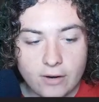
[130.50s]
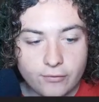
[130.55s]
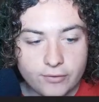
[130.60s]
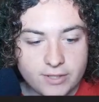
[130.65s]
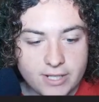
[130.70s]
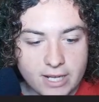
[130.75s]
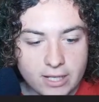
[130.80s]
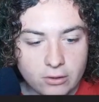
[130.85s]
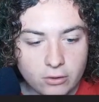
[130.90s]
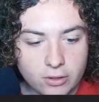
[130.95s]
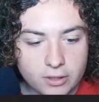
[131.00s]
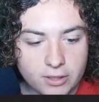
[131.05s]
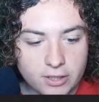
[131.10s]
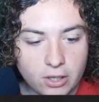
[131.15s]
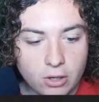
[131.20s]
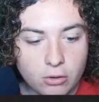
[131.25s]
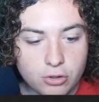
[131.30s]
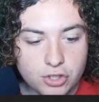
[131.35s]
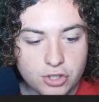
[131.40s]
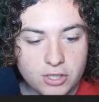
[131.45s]
And if we take a look at
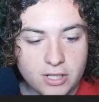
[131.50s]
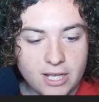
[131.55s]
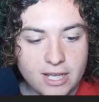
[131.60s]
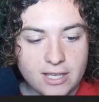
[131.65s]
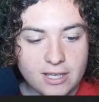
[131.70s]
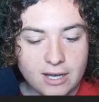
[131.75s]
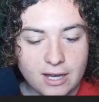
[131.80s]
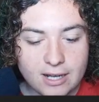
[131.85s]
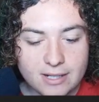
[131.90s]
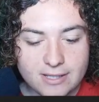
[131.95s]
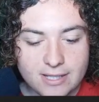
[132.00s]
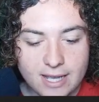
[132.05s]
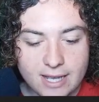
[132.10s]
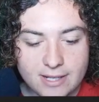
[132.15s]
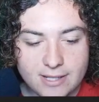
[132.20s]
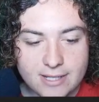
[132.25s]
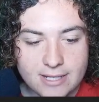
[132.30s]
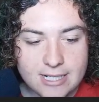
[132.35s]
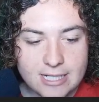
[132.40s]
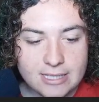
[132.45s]
the ocean heat
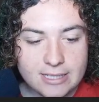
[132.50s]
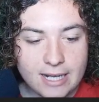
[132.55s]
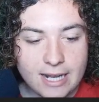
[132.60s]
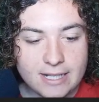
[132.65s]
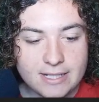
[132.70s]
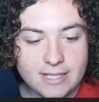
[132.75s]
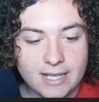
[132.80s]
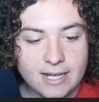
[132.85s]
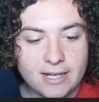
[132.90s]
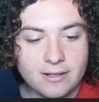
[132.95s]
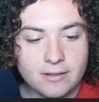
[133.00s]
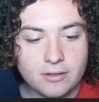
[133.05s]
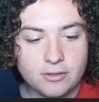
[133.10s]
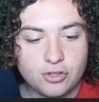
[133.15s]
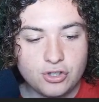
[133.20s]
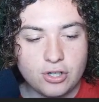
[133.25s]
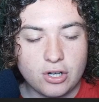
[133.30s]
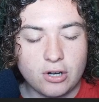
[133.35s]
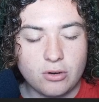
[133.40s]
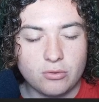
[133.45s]
content, it's
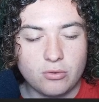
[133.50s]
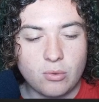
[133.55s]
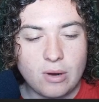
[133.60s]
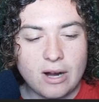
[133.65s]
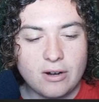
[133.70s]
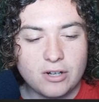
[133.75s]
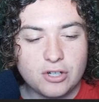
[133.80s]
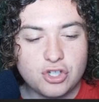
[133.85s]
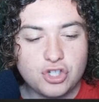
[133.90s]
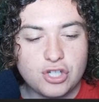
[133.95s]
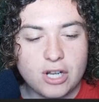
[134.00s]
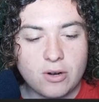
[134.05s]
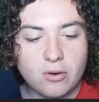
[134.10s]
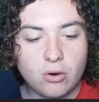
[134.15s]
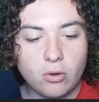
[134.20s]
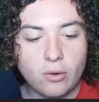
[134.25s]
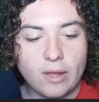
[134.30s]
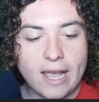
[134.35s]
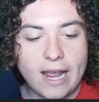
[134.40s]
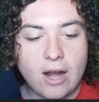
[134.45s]
in around a
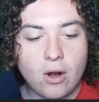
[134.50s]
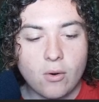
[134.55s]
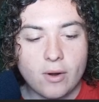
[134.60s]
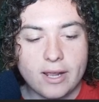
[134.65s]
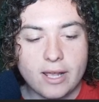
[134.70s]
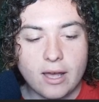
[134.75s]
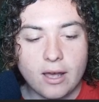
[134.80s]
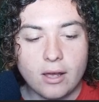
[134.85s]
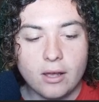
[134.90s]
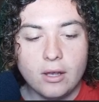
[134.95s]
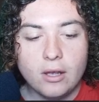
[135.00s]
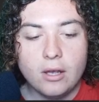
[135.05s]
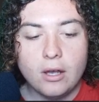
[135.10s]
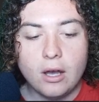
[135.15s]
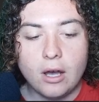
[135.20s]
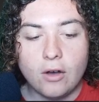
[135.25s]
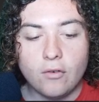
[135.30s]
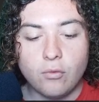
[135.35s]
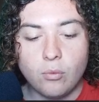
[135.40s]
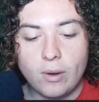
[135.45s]
general area
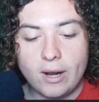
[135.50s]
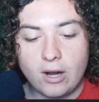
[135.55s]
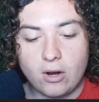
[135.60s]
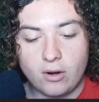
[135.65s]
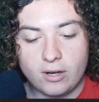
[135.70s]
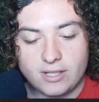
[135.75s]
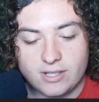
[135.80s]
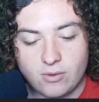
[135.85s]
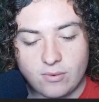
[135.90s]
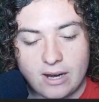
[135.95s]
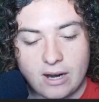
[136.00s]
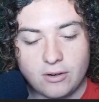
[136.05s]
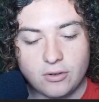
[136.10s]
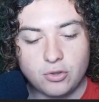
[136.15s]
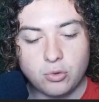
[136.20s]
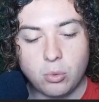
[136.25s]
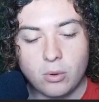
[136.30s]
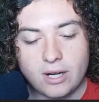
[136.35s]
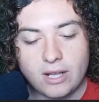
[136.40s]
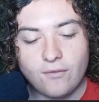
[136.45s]
of where it's around
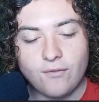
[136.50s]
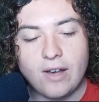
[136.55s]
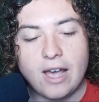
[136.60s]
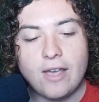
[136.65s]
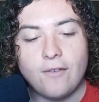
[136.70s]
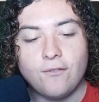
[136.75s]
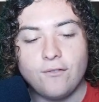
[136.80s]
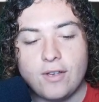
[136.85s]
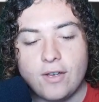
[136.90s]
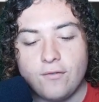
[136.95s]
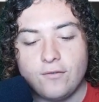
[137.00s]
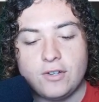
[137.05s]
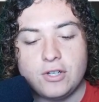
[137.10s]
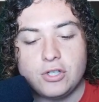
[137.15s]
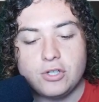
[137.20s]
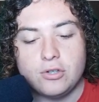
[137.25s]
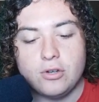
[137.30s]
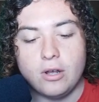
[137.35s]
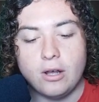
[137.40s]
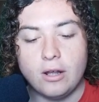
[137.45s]

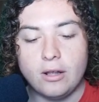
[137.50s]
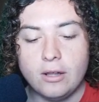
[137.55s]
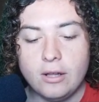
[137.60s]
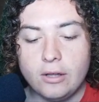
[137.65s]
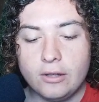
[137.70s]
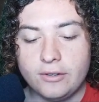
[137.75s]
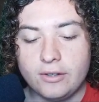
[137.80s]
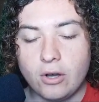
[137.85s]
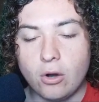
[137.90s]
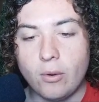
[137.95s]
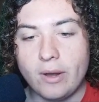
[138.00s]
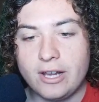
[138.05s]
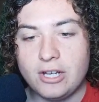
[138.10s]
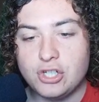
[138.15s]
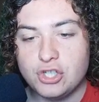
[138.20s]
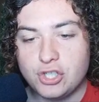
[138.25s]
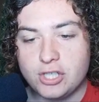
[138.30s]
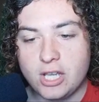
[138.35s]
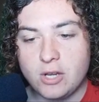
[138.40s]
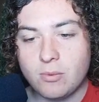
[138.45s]
2550 uh,
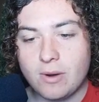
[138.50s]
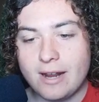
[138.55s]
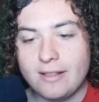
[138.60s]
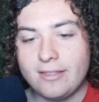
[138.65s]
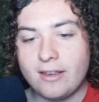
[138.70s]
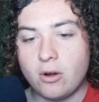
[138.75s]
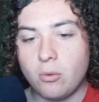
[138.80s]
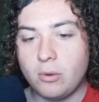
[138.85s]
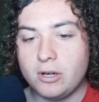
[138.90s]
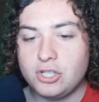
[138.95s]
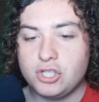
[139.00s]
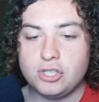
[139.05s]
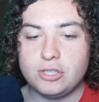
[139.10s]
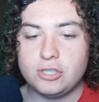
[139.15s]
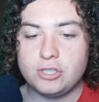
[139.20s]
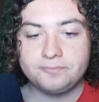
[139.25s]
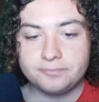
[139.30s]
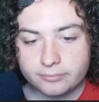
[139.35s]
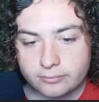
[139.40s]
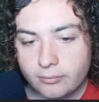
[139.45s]
OHC right there, which
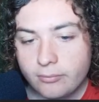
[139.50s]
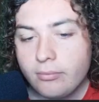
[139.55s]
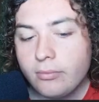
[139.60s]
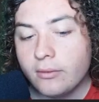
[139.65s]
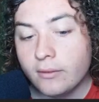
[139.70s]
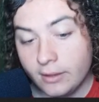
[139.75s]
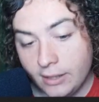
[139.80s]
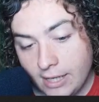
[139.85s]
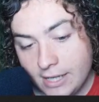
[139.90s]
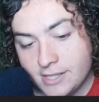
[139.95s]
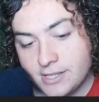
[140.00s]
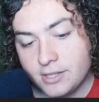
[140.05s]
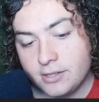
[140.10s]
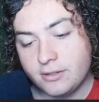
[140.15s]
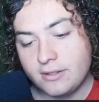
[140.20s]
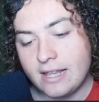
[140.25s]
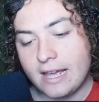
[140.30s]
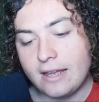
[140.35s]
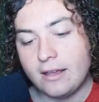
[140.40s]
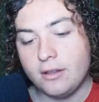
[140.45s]

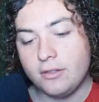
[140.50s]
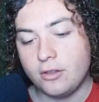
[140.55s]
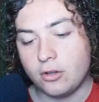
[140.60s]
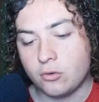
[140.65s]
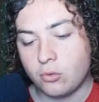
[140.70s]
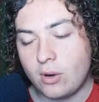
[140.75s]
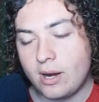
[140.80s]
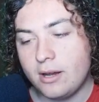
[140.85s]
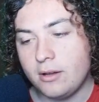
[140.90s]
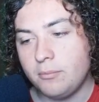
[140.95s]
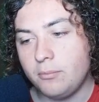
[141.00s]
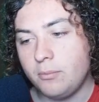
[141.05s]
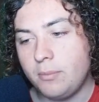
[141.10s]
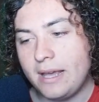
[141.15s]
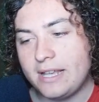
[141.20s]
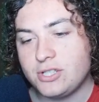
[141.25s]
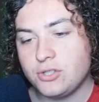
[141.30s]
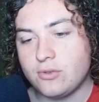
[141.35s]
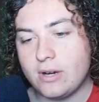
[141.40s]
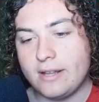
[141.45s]
isn't that uh, the uh,
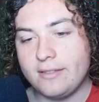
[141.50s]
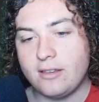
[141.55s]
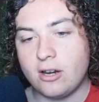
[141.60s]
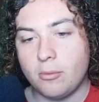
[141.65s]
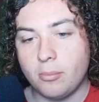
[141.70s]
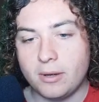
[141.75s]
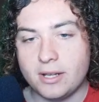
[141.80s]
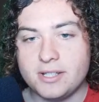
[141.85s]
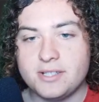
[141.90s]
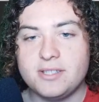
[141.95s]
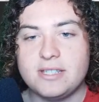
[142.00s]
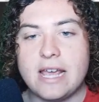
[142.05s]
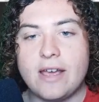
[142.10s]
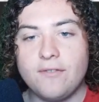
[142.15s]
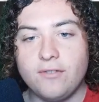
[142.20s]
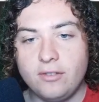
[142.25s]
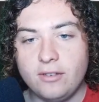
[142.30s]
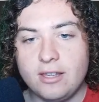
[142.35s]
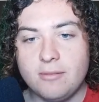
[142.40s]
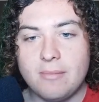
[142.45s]
best right there, but it's
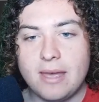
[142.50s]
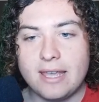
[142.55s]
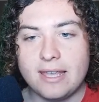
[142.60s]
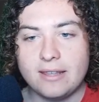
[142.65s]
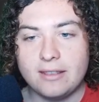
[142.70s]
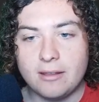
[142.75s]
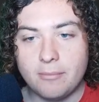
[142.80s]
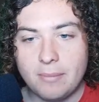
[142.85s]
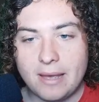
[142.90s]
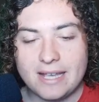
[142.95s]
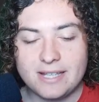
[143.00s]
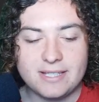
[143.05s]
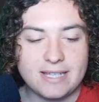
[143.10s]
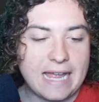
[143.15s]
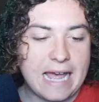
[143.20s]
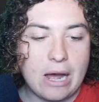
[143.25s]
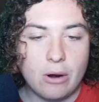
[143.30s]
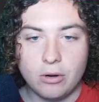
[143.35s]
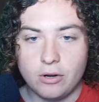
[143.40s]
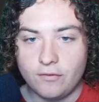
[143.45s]
definitely making the best
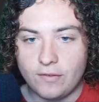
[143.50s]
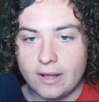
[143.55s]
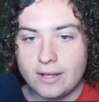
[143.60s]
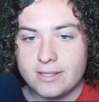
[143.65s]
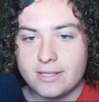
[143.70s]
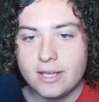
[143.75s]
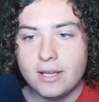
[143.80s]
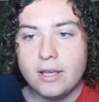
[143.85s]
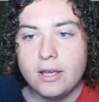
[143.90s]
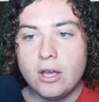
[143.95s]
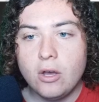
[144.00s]
out of it.